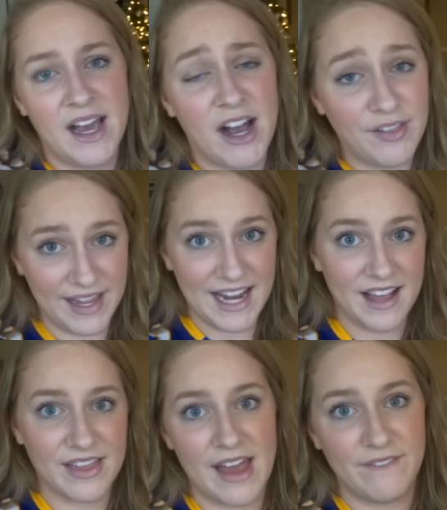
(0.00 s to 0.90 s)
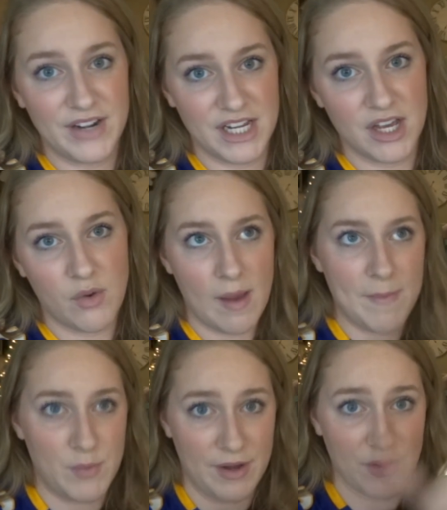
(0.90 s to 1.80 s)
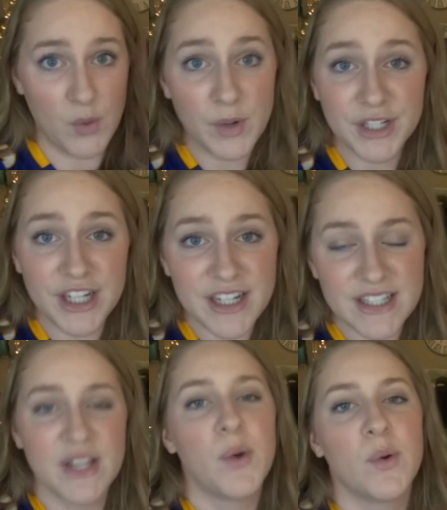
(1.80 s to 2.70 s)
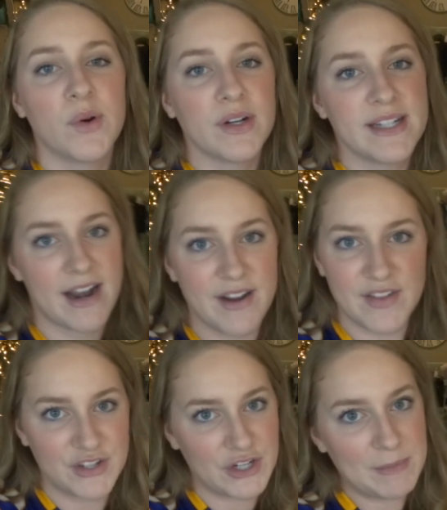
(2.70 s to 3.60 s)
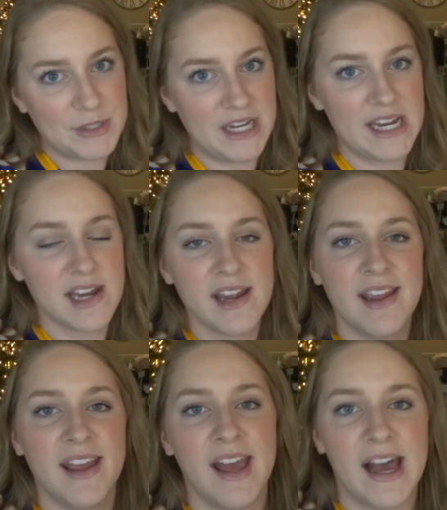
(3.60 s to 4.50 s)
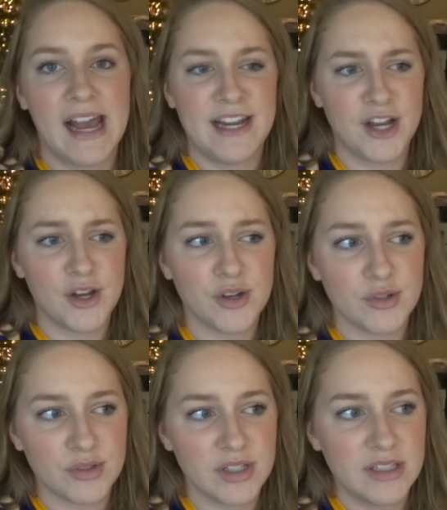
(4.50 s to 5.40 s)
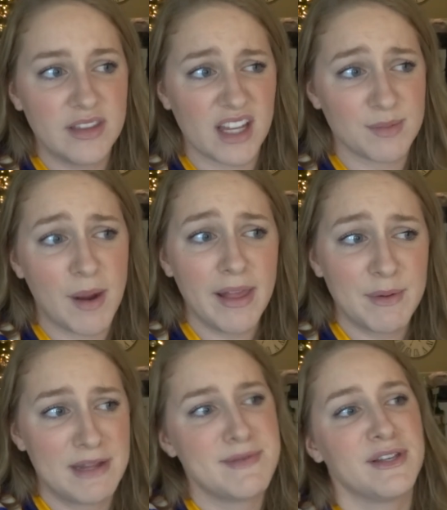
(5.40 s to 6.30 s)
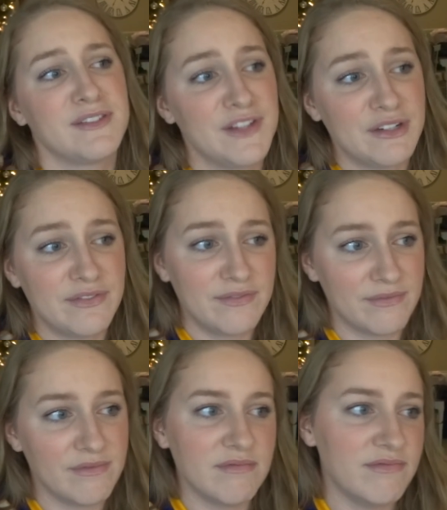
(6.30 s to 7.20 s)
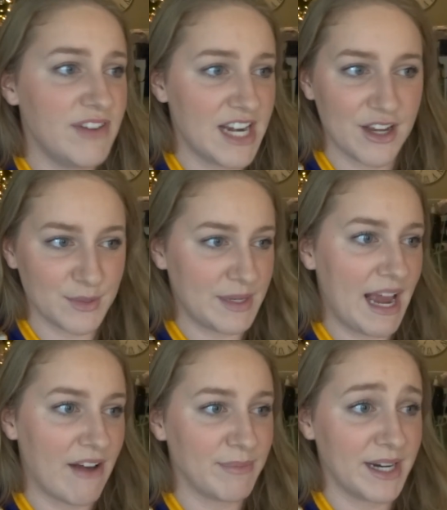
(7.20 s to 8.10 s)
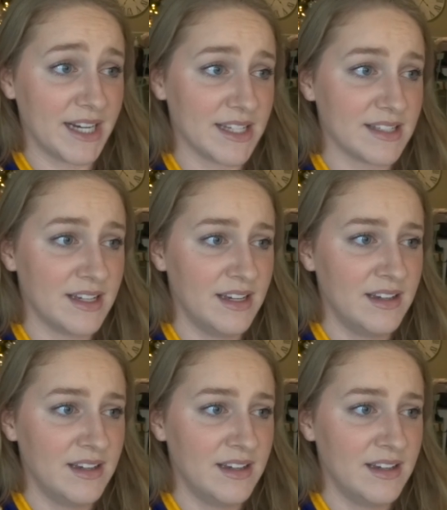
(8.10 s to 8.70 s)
I'll link that video up in one of the corners or down in the description. I know that's probably one of the most viewed videos we have, because